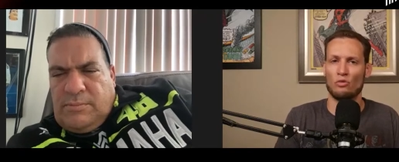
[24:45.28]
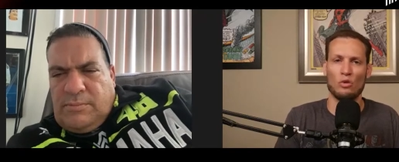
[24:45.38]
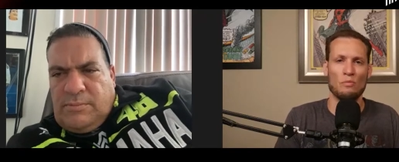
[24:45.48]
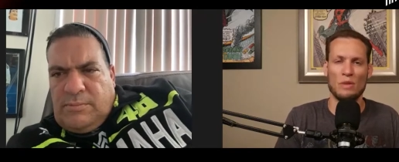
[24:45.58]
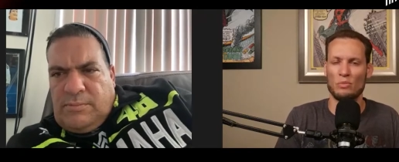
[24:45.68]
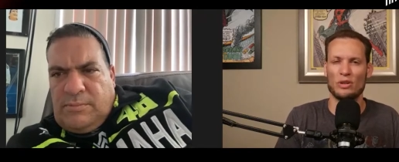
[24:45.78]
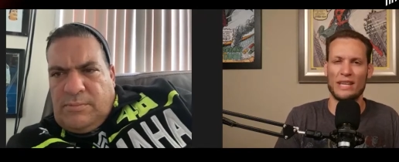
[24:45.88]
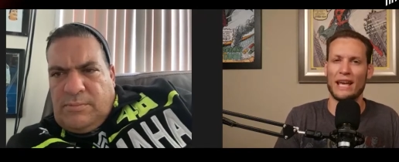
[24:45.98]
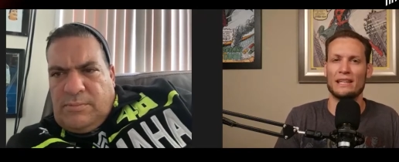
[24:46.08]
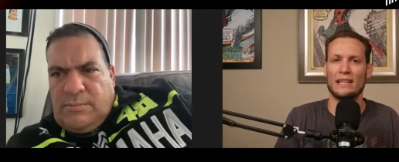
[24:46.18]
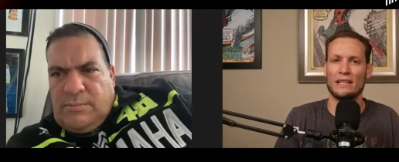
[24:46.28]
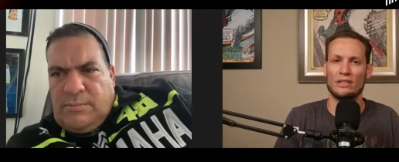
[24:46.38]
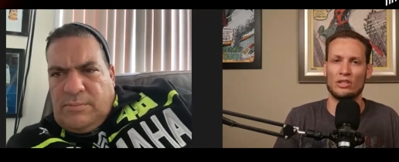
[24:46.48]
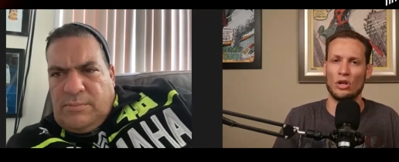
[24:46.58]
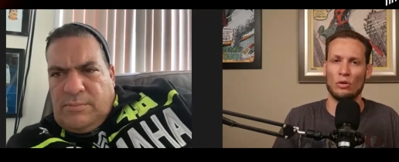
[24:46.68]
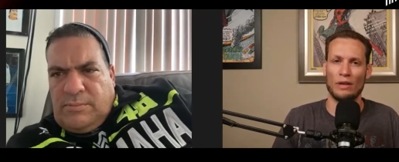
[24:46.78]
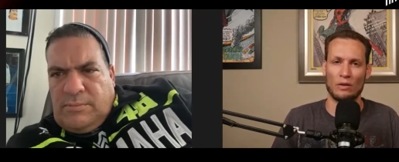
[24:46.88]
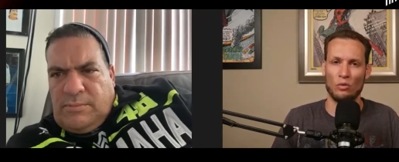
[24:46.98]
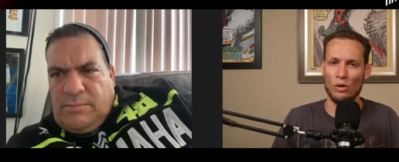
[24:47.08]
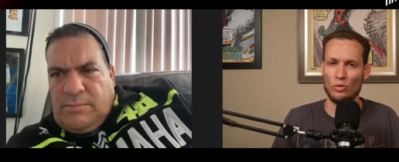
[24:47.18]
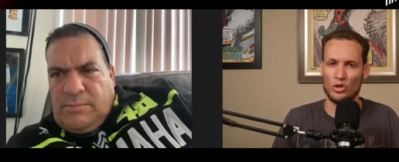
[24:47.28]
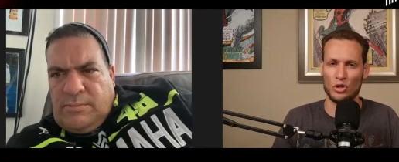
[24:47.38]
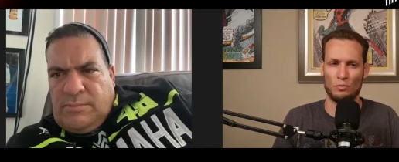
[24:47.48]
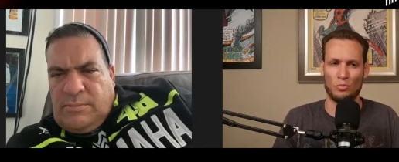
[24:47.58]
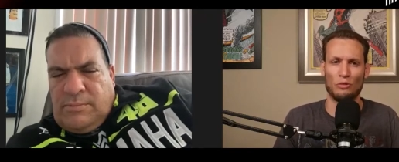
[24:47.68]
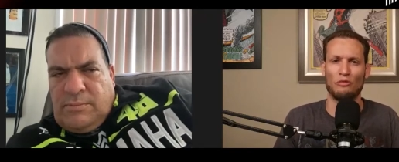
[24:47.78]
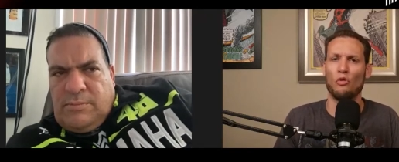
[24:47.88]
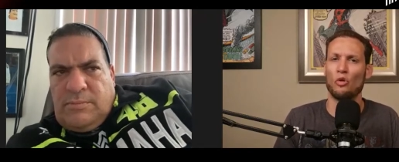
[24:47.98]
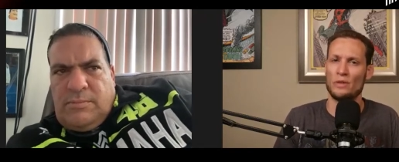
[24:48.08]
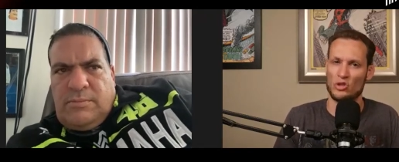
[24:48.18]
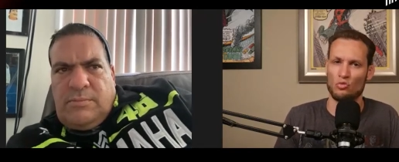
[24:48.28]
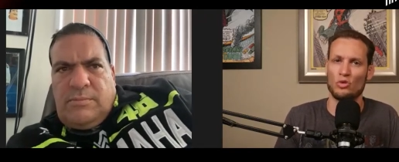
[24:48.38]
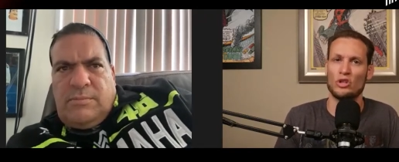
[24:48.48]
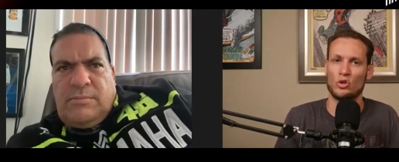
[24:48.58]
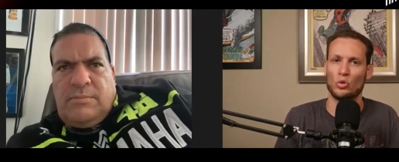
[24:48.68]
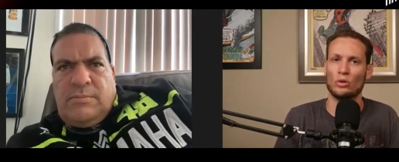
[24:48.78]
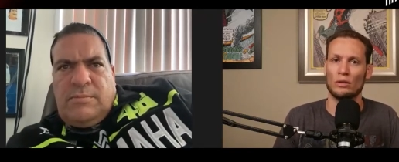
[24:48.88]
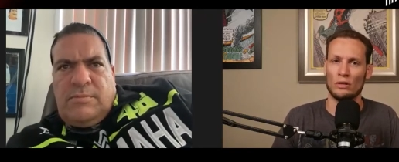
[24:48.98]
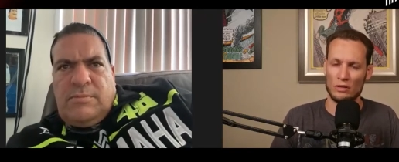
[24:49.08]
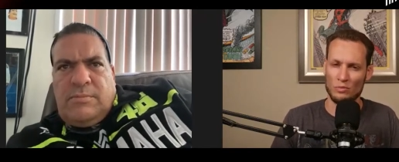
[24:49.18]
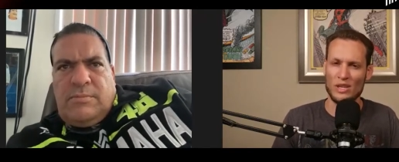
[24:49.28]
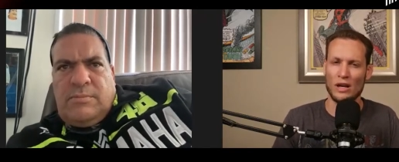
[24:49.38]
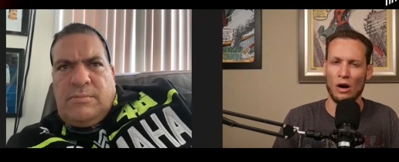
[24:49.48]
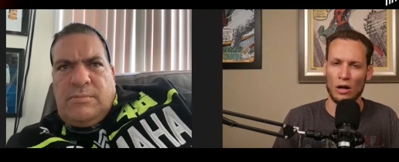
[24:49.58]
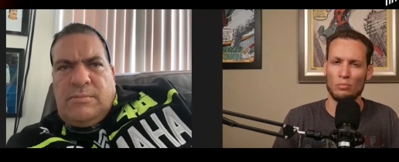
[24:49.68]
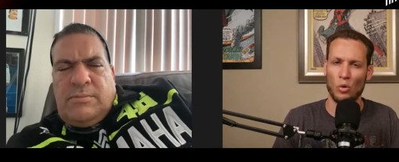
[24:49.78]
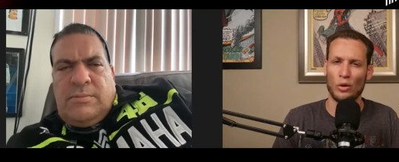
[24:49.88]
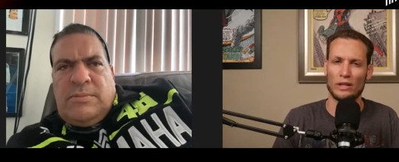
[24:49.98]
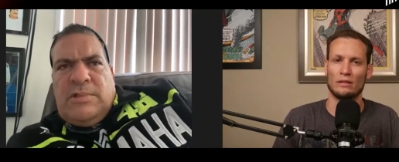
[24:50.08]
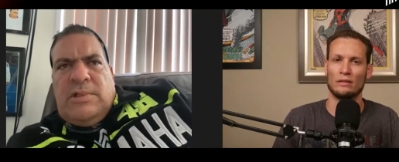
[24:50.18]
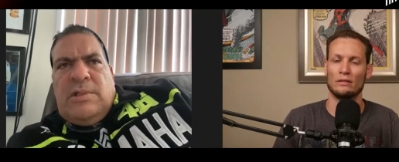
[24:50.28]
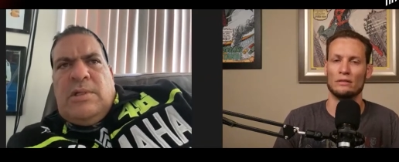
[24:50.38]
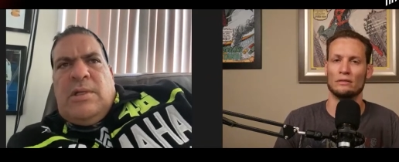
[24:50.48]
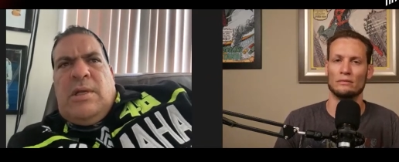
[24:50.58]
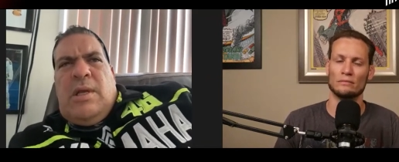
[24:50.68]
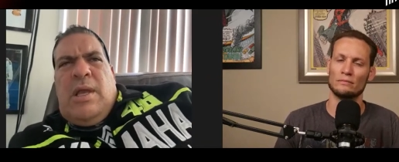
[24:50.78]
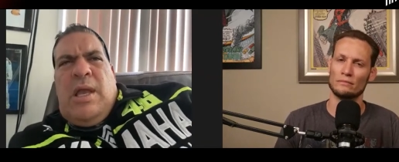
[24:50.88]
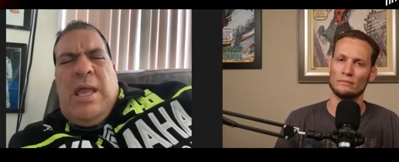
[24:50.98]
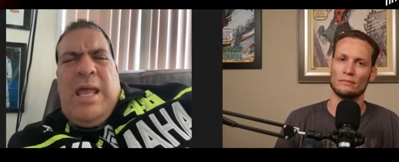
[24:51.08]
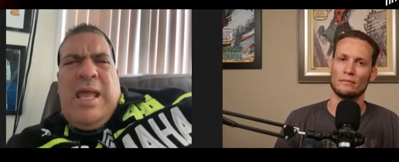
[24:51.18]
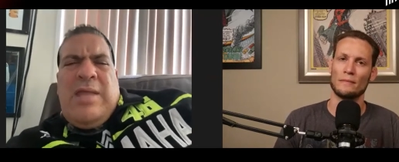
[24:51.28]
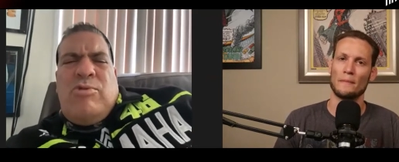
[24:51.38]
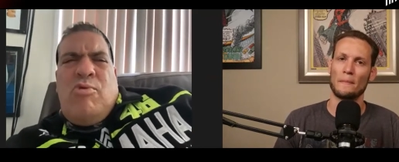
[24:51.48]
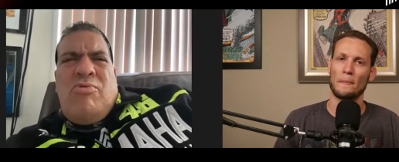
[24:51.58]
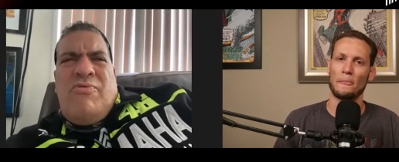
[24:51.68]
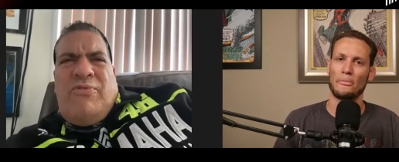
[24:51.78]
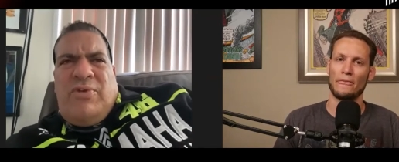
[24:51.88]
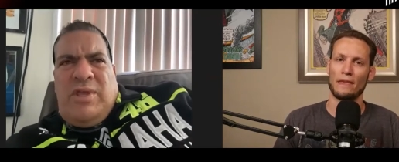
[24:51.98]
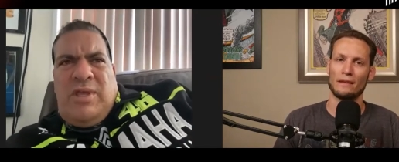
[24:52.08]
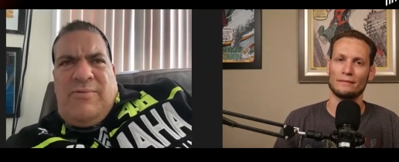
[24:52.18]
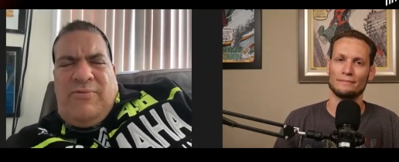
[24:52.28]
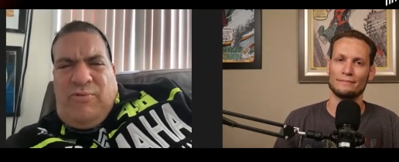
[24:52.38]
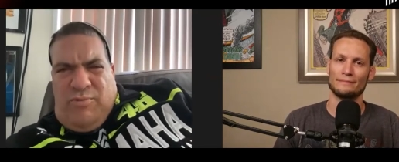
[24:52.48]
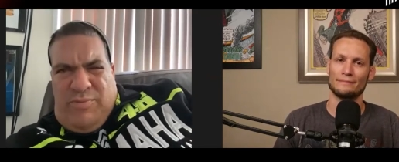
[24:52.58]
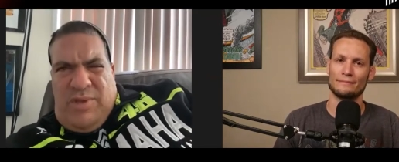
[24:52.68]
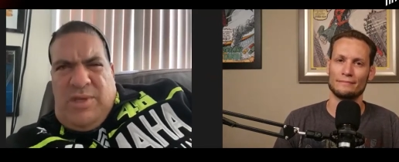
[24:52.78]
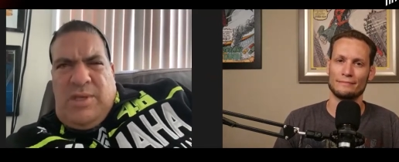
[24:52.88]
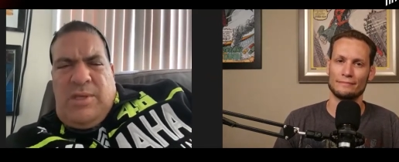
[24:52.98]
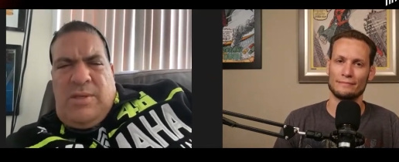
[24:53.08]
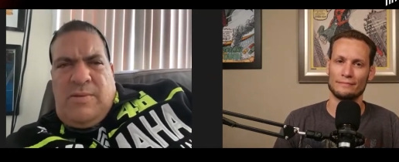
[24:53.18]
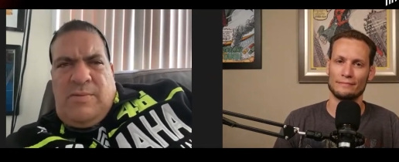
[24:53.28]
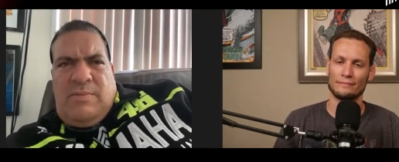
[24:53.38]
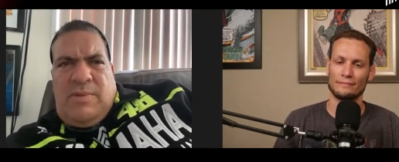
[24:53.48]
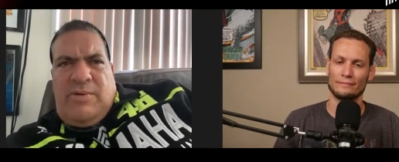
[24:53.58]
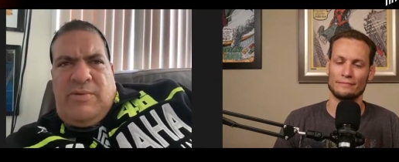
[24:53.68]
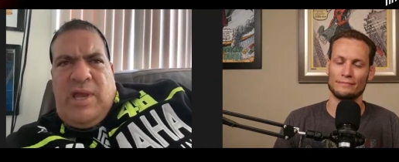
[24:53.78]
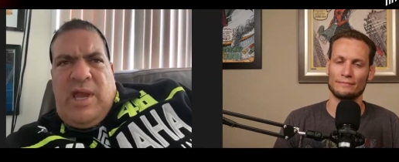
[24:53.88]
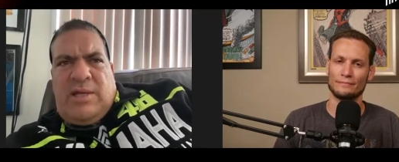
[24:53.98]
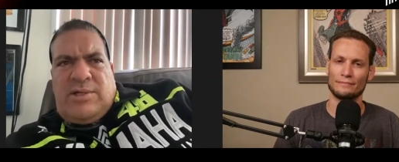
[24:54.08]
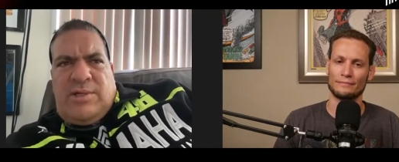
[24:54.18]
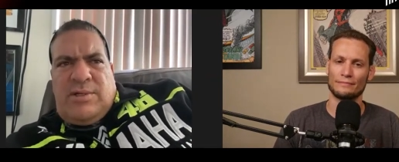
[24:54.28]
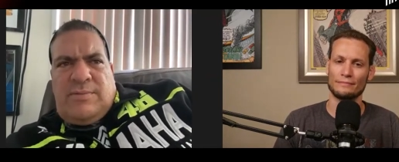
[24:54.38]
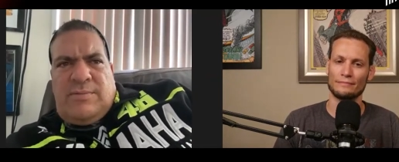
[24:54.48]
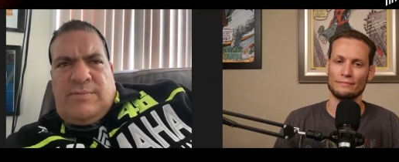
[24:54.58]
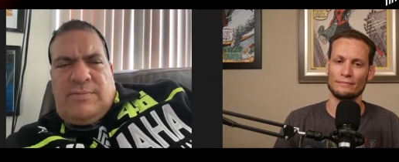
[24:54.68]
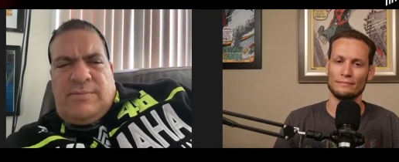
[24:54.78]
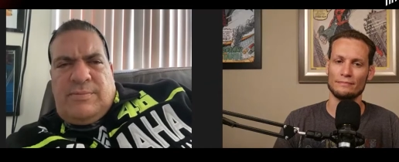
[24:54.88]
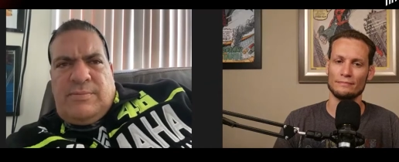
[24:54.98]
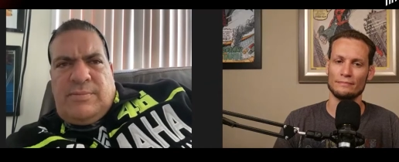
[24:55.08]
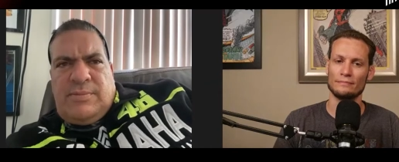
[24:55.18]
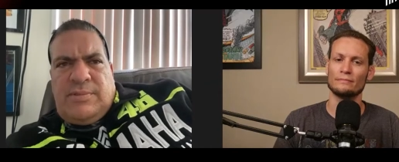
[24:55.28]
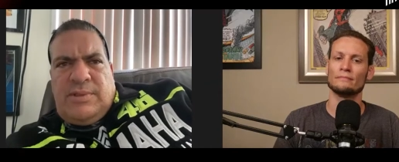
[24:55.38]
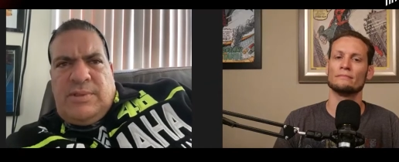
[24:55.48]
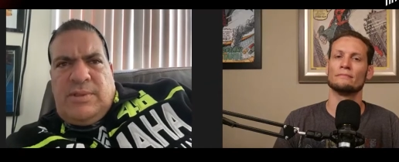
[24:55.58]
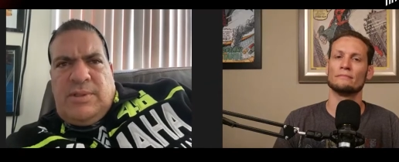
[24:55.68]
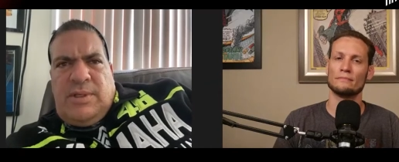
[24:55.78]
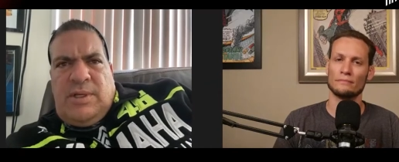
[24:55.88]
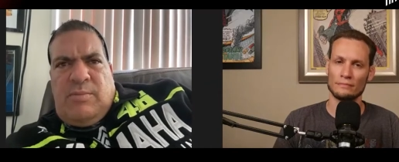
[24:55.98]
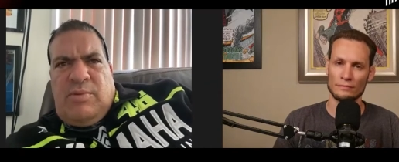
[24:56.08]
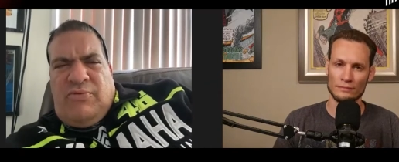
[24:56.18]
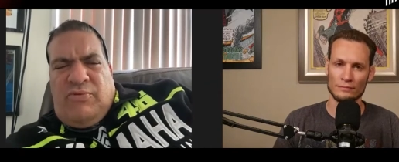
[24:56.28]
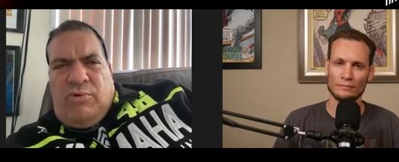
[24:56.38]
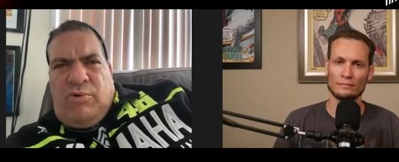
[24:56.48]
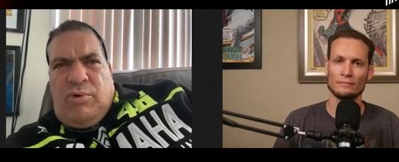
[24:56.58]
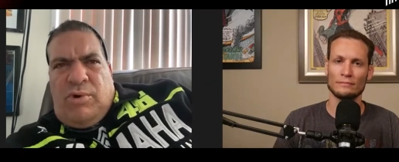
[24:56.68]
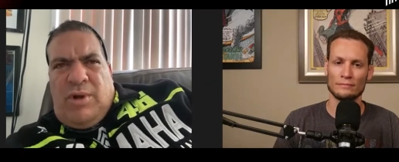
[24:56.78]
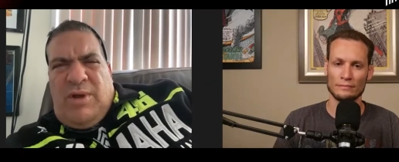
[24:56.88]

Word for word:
Speaker 1: to remember techniques. You know, like what was your performance ritual to be on point?
Speaker 2: Yeah, the only thing for me, my reaction uh, before, I